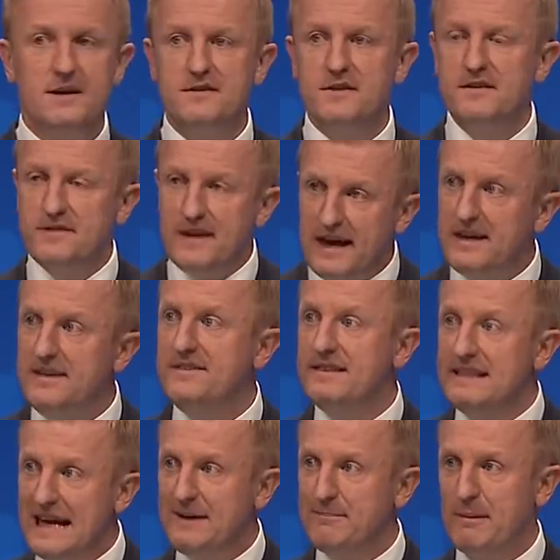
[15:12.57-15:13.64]
Today's
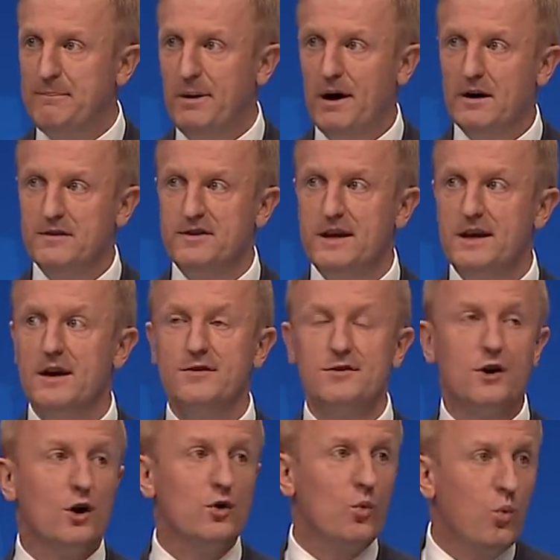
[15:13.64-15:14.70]
Labour Party has
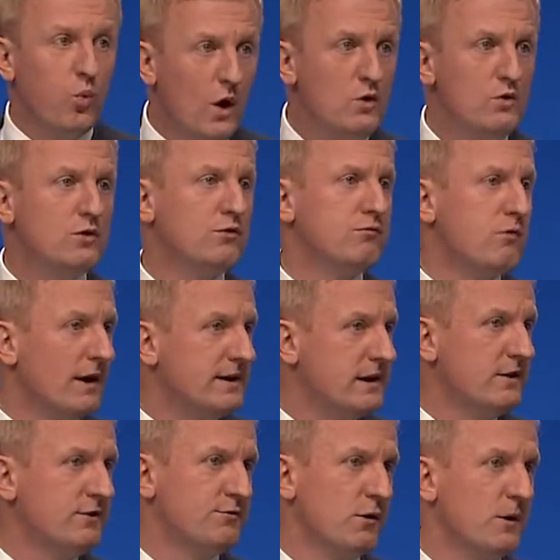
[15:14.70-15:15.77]
got woke
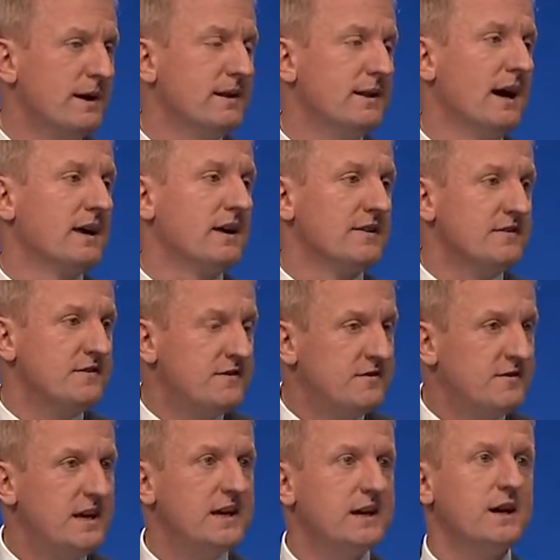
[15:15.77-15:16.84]
running through it like a
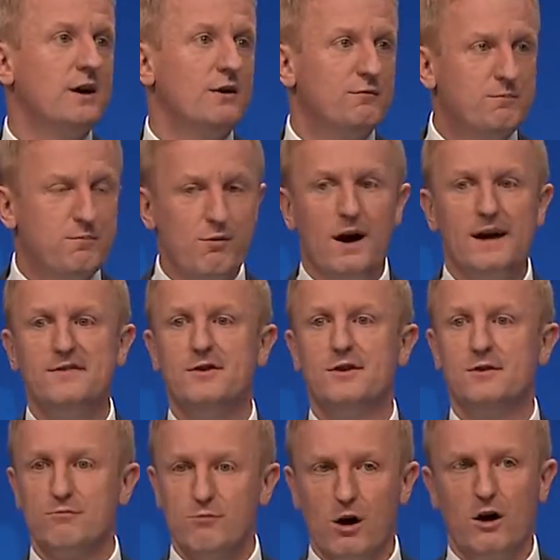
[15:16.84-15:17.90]
stick of
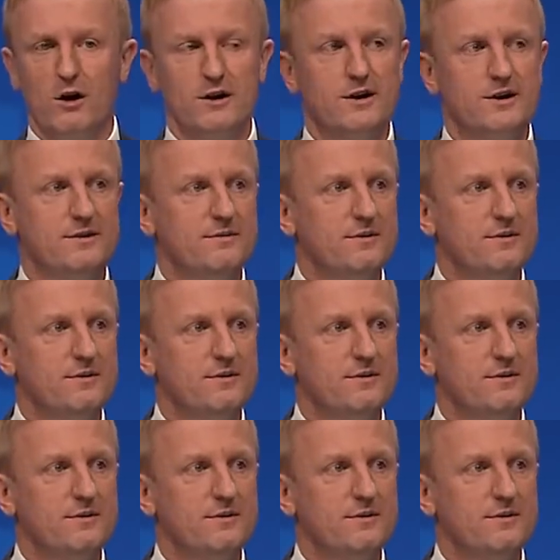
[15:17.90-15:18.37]
Brighton rock.